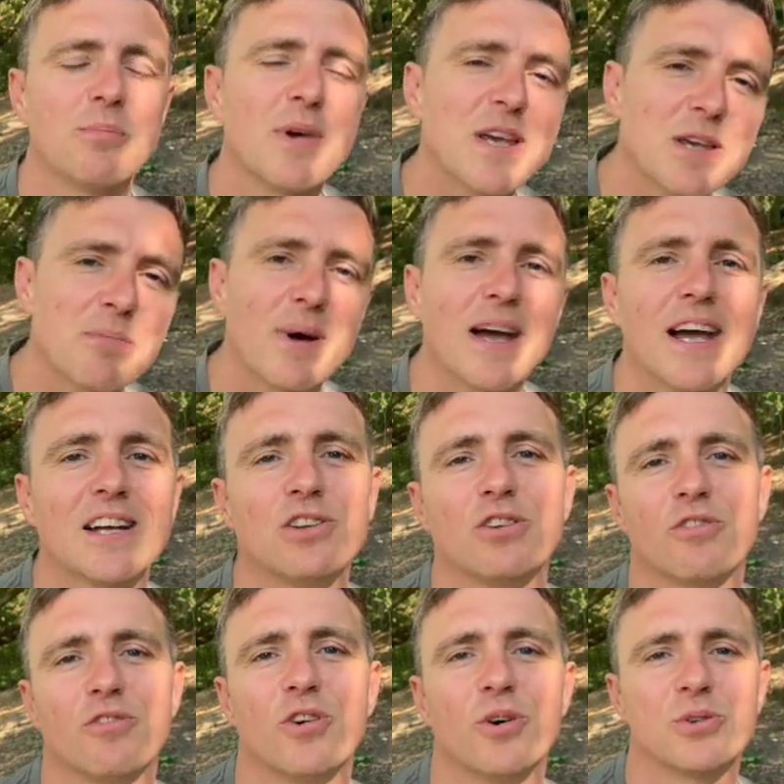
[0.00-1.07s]
Make your partner look
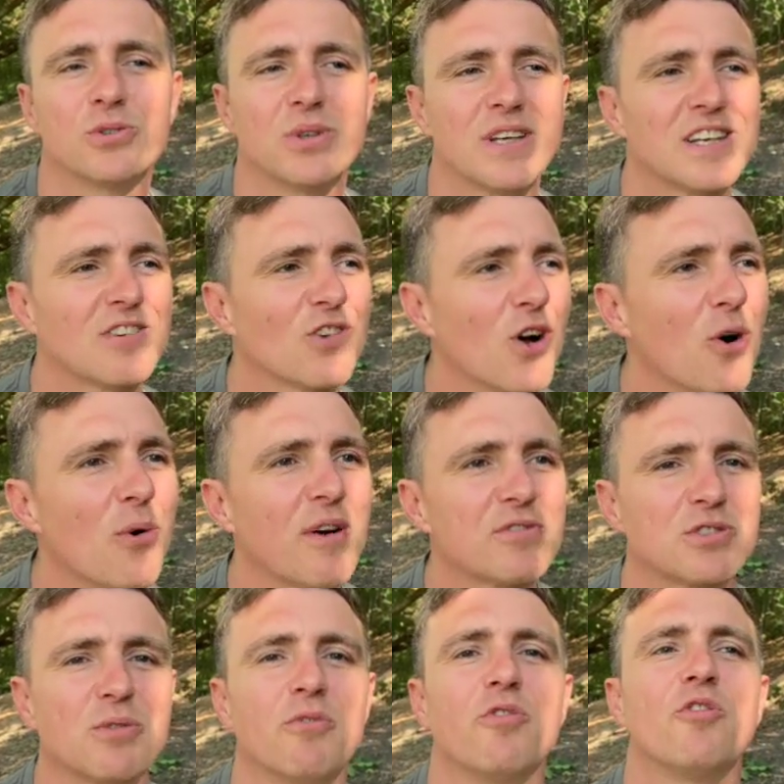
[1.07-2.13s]
forward to it. You've got to have
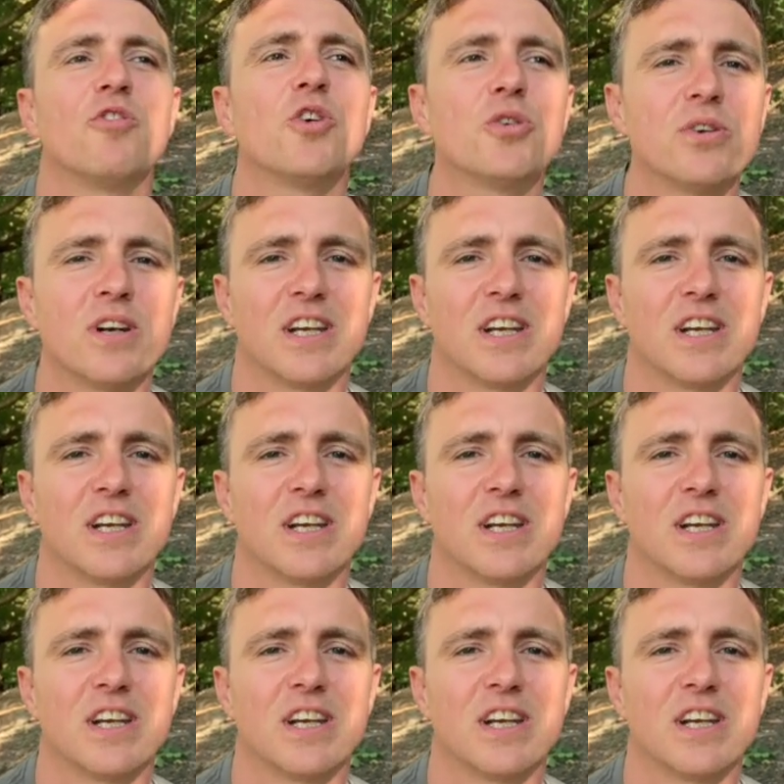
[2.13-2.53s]
some fun